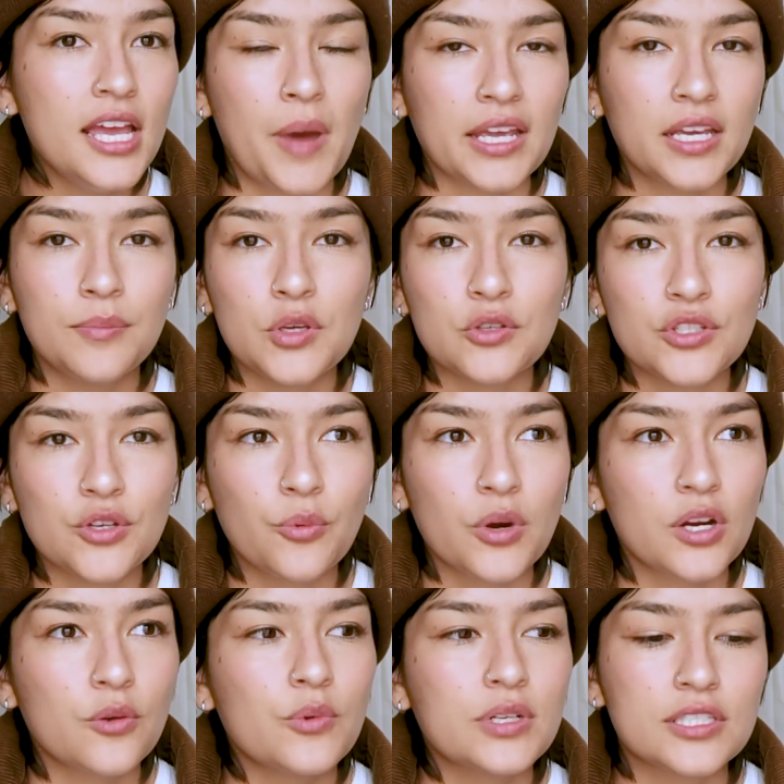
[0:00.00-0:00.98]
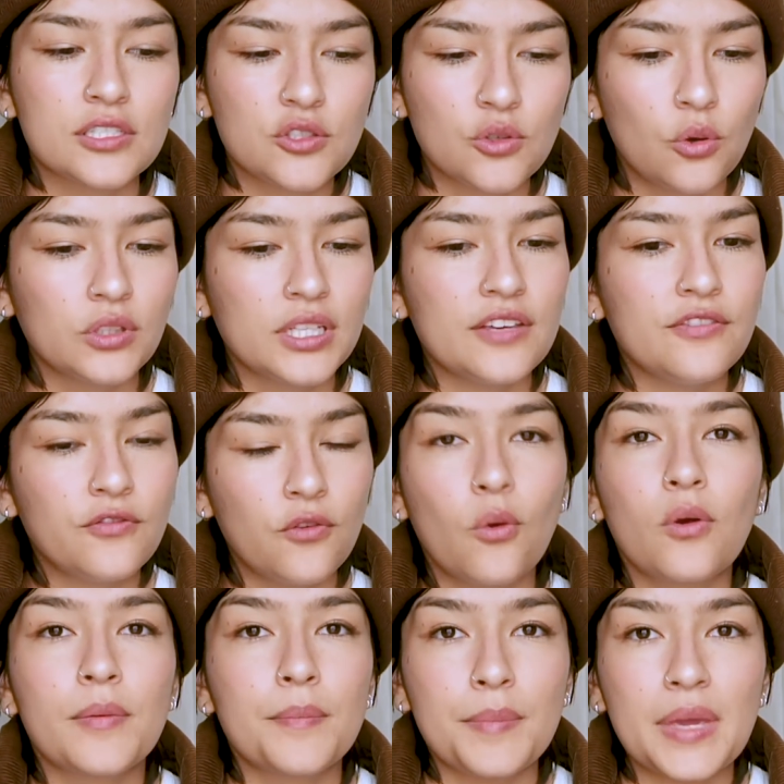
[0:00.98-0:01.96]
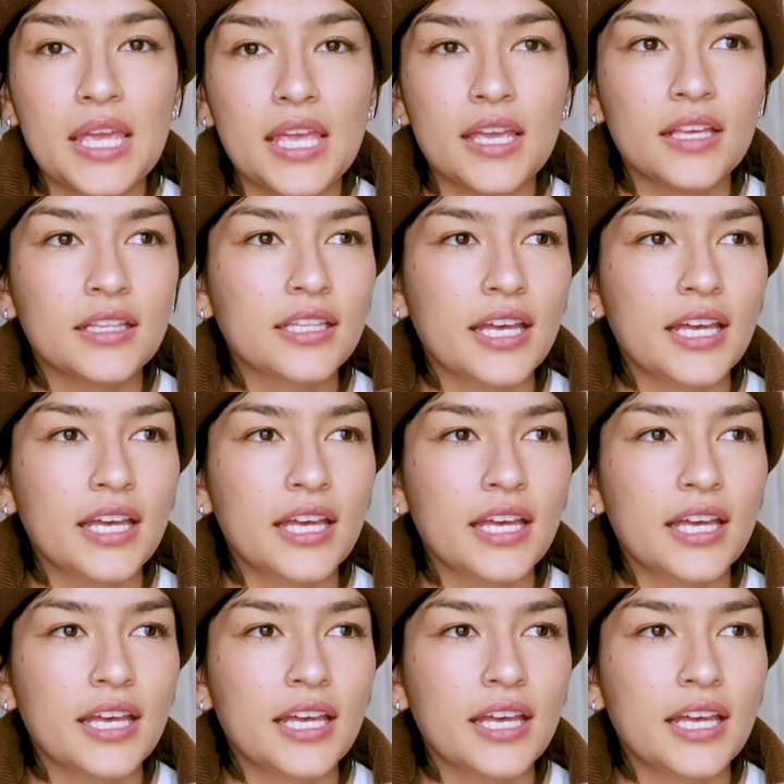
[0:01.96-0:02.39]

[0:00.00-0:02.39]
My commute to work was solely for me.